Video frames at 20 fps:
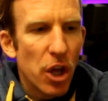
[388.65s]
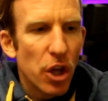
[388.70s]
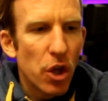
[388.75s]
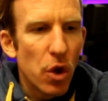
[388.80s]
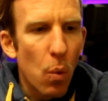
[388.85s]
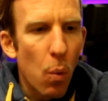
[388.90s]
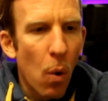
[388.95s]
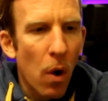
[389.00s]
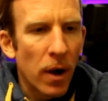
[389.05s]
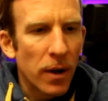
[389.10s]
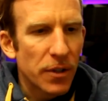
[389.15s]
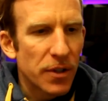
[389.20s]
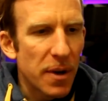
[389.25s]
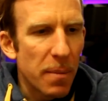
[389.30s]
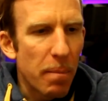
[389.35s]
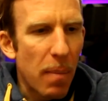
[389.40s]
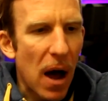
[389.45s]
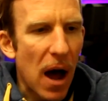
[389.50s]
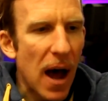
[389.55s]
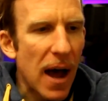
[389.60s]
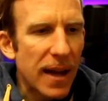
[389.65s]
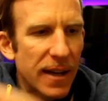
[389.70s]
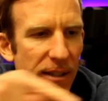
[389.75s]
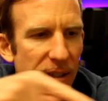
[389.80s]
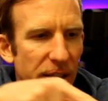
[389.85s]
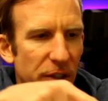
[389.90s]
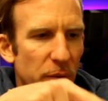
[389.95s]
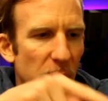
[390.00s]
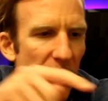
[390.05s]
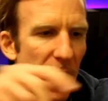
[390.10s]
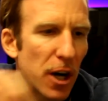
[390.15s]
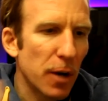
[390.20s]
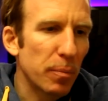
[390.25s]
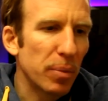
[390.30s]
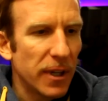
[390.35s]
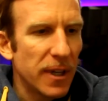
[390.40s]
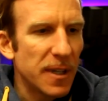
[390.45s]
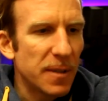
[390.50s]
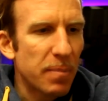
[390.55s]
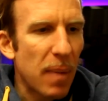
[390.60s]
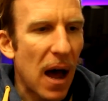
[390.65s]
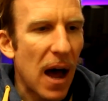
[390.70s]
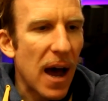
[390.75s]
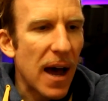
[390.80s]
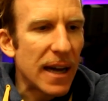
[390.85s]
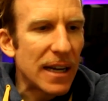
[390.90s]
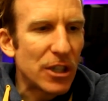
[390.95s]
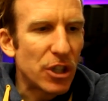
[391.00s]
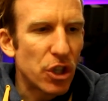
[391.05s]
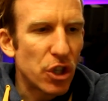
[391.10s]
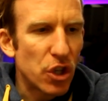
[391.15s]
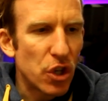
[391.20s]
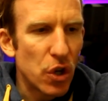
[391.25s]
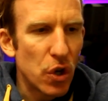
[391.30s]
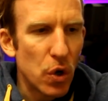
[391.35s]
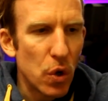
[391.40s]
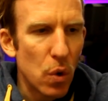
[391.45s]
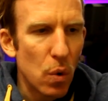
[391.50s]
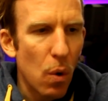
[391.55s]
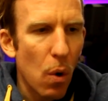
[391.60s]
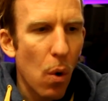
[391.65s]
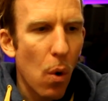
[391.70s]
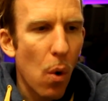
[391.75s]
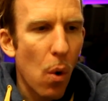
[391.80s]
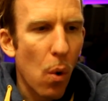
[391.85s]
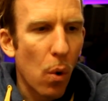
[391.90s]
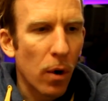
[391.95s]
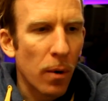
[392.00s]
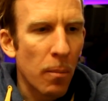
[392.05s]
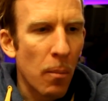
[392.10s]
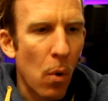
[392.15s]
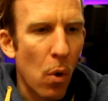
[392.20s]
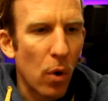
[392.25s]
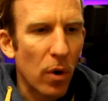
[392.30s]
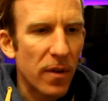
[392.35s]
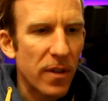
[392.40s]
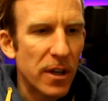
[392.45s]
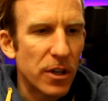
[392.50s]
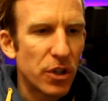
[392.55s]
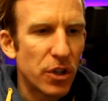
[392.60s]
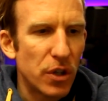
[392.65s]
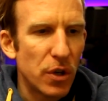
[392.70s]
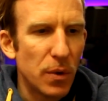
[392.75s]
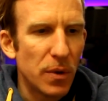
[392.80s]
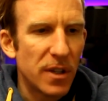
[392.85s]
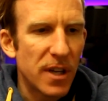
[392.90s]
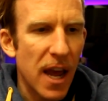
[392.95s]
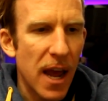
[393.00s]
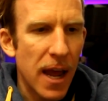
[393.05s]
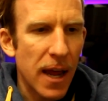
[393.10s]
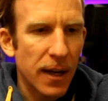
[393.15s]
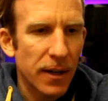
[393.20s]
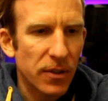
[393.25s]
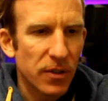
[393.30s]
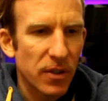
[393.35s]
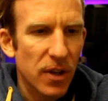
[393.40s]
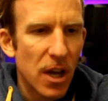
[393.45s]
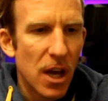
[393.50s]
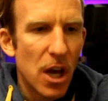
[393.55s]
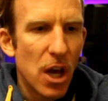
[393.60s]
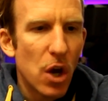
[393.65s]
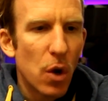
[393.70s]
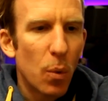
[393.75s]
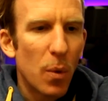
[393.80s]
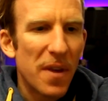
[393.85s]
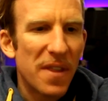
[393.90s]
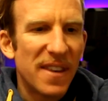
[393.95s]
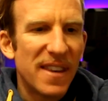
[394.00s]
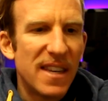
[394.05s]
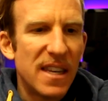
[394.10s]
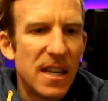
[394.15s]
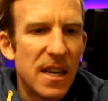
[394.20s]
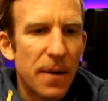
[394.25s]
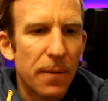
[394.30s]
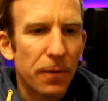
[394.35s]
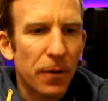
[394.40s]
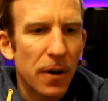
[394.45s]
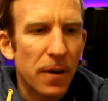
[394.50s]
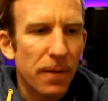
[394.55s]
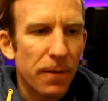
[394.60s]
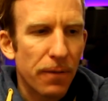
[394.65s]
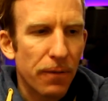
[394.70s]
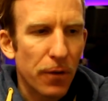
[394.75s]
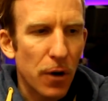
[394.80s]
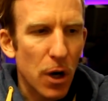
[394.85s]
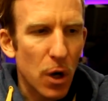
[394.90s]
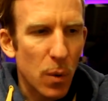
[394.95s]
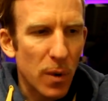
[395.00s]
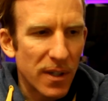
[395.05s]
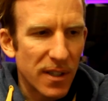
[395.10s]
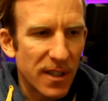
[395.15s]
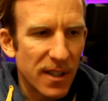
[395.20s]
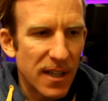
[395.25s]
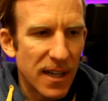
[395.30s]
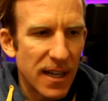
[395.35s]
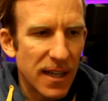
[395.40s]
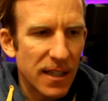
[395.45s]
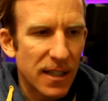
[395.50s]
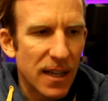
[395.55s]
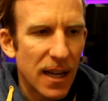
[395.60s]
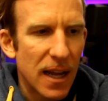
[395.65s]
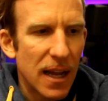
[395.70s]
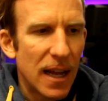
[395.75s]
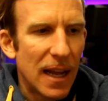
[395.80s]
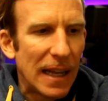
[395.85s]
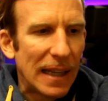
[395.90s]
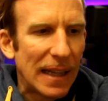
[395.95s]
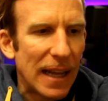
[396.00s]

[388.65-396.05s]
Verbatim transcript: you want to buy, it says right here, please buy 2 or more than 2 tanks with different frequencies.